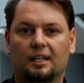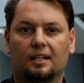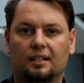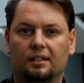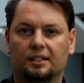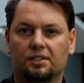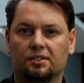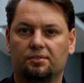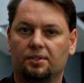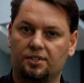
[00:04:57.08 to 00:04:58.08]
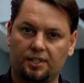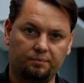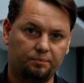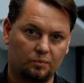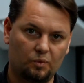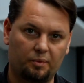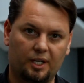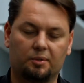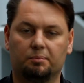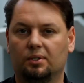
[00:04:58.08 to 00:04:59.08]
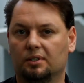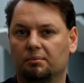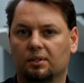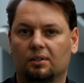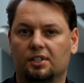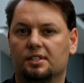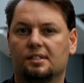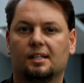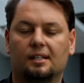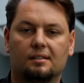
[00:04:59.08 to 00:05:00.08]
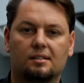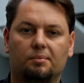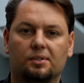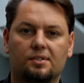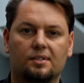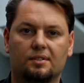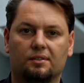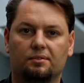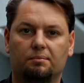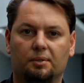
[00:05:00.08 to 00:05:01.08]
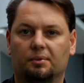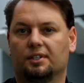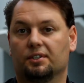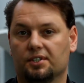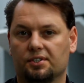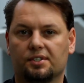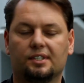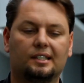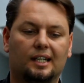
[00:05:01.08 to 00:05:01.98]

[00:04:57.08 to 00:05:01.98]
bit of luck going into the future, we'll be able to pull employers and sponsors of people that are interested